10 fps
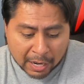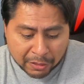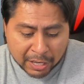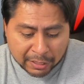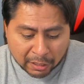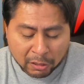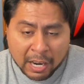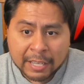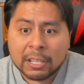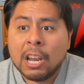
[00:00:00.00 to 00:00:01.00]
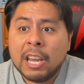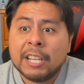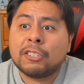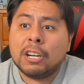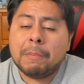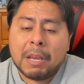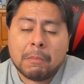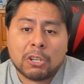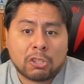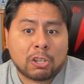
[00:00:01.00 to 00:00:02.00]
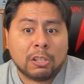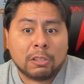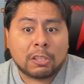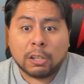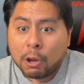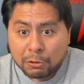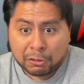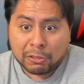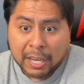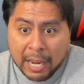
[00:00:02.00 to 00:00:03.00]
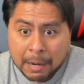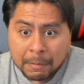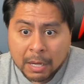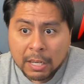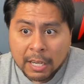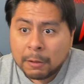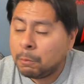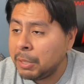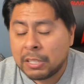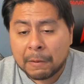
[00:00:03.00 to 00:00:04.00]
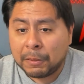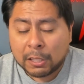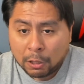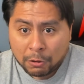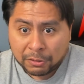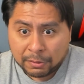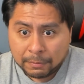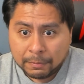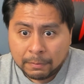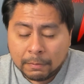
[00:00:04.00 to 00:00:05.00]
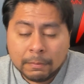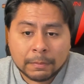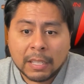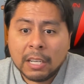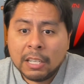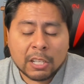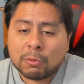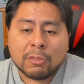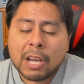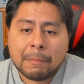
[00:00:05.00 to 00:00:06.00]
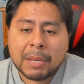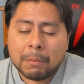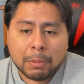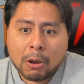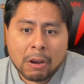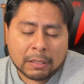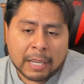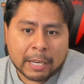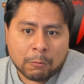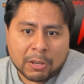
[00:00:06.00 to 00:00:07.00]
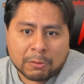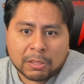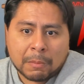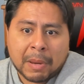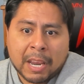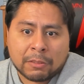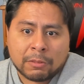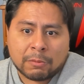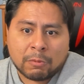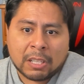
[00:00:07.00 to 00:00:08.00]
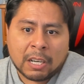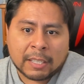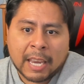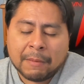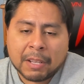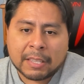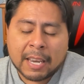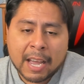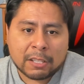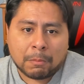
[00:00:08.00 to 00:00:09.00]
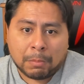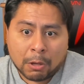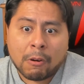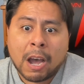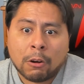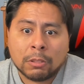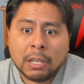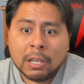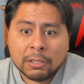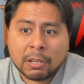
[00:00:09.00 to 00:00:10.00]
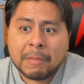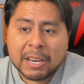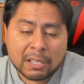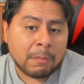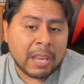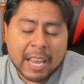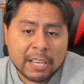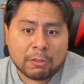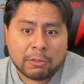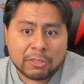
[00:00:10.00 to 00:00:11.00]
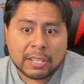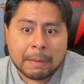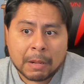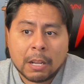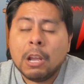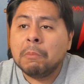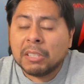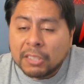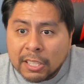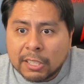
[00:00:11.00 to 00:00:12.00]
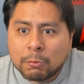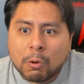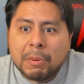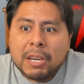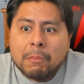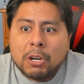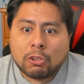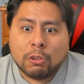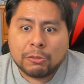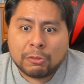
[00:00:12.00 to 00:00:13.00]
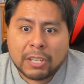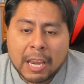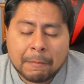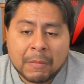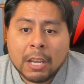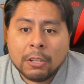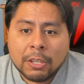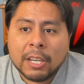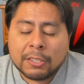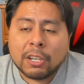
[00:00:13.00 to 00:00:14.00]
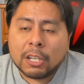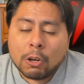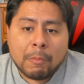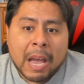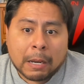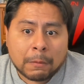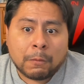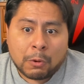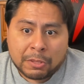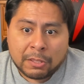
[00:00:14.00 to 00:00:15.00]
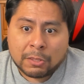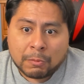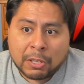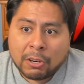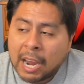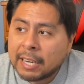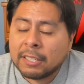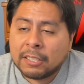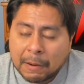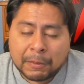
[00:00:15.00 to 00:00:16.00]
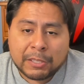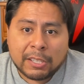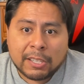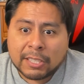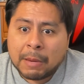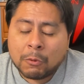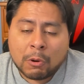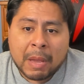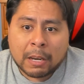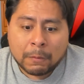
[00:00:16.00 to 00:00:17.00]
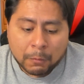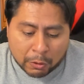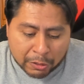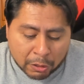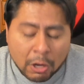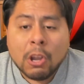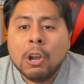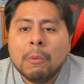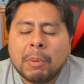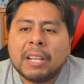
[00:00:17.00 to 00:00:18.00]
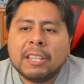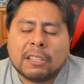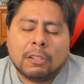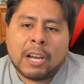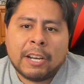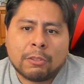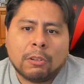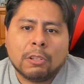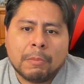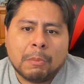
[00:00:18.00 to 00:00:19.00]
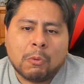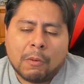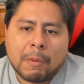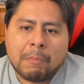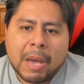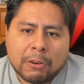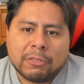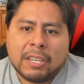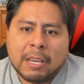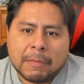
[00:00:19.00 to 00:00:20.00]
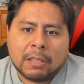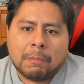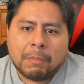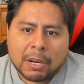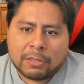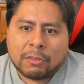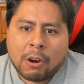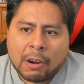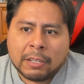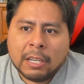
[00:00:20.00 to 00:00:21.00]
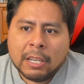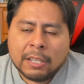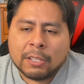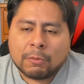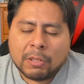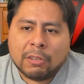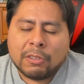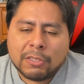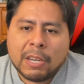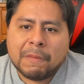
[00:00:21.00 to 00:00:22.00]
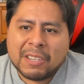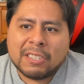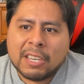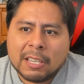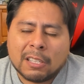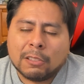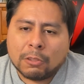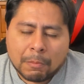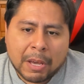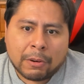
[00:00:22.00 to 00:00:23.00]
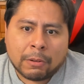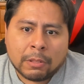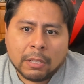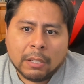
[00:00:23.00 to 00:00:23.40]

I think the Lions, it's going to be a much closer game. It will be definitely close. This will not be a blowout like it was with the Panthers, with a game that they had to blow out to make any sort of statement. But this will be a much closer game. It's going to go back and forth in this one here. I could definitely see this game going back and forth here. But I think the Lions are a little bit more of a better team than the Bucs are in this one here. The defense is a little better.